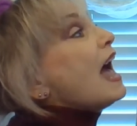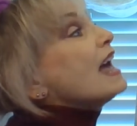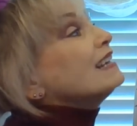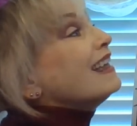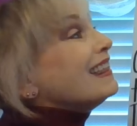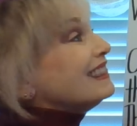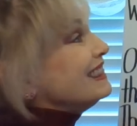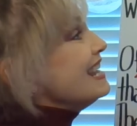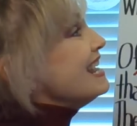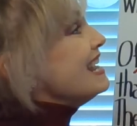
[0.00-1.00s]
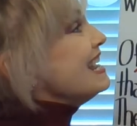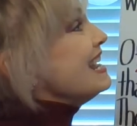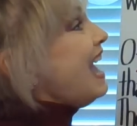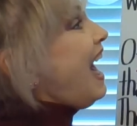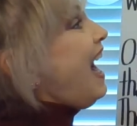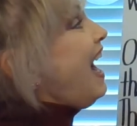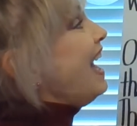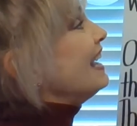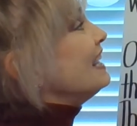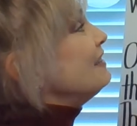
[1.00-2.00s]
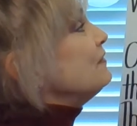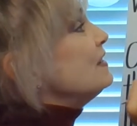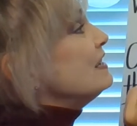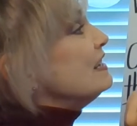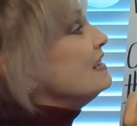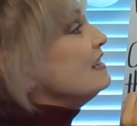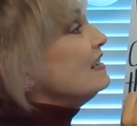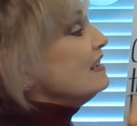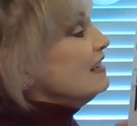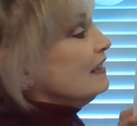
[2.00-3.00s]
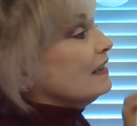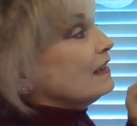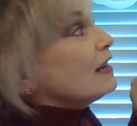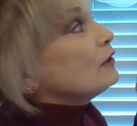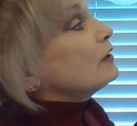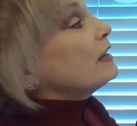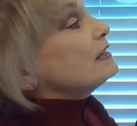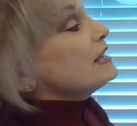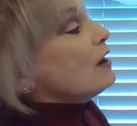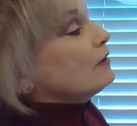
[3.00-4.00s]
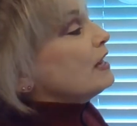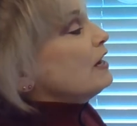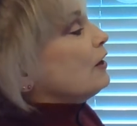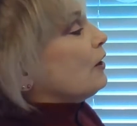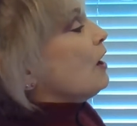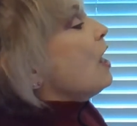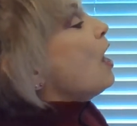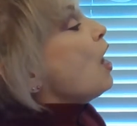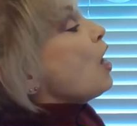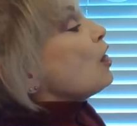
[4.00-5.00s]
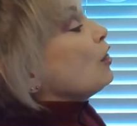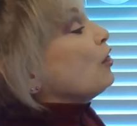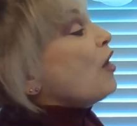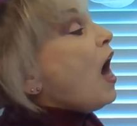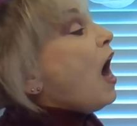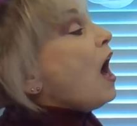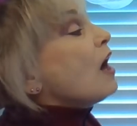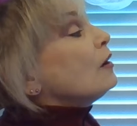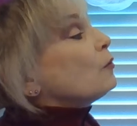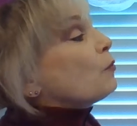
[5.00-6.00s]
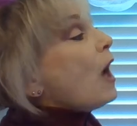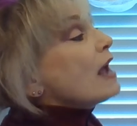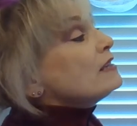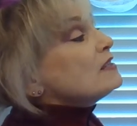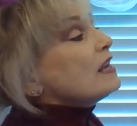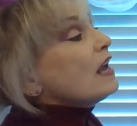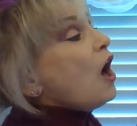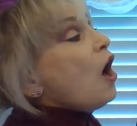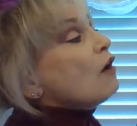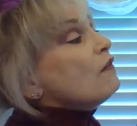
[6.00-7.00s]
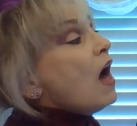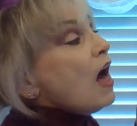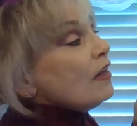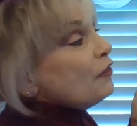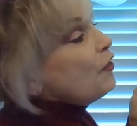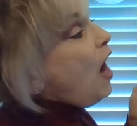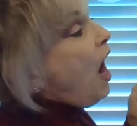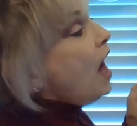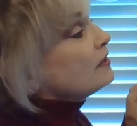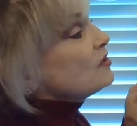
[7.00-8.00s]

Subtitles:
and the ivy. Now looking down here, the rising of the